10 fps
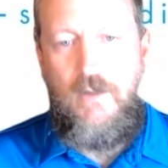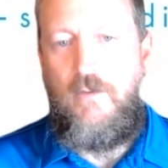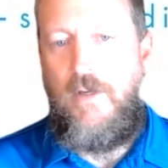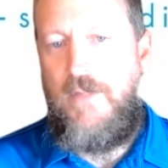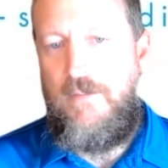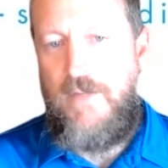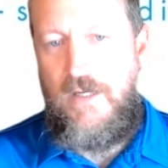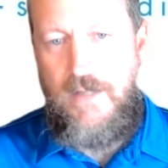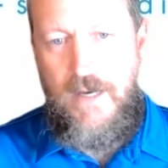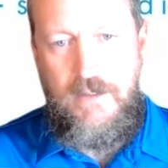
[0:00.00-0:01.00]
What I mean
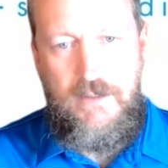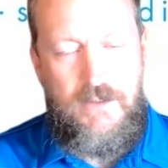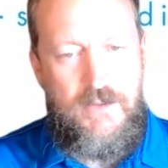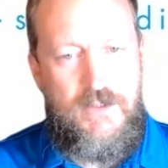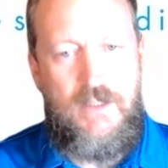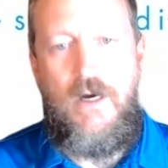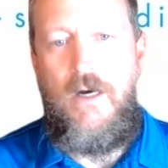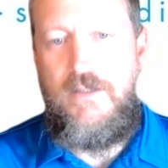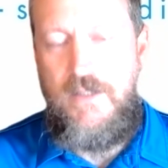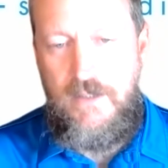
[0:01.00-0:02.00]
by that is the
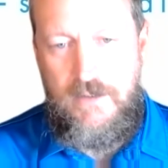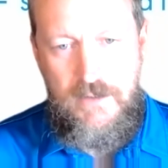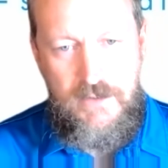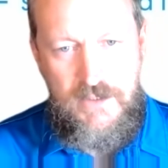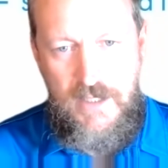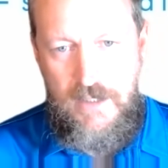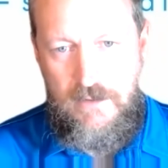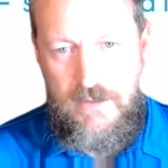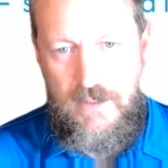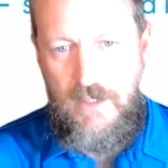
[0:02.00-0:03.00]
content is staying
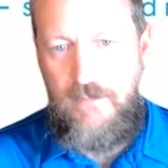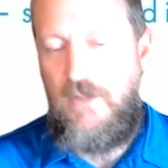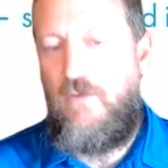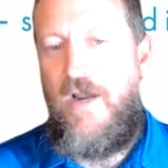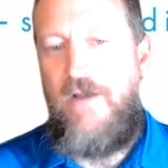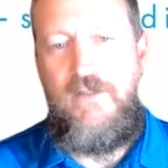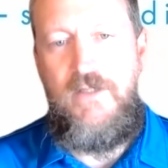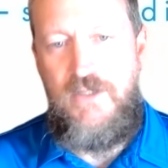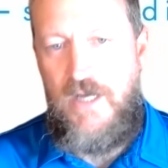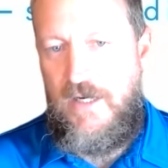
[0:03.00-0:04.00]
the same. The graphic
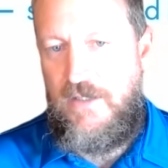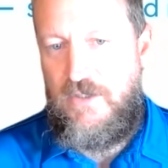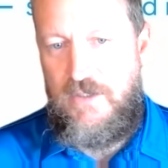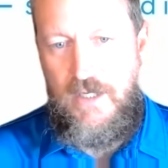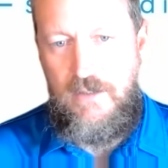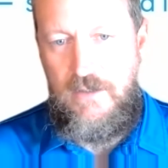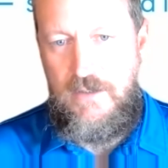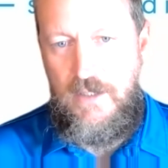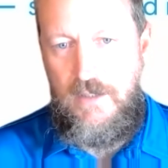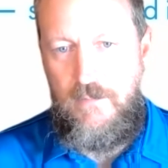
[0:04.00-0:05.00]
design is staying the
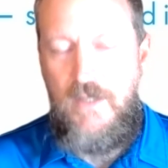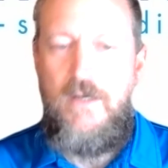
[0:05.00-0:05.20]
same.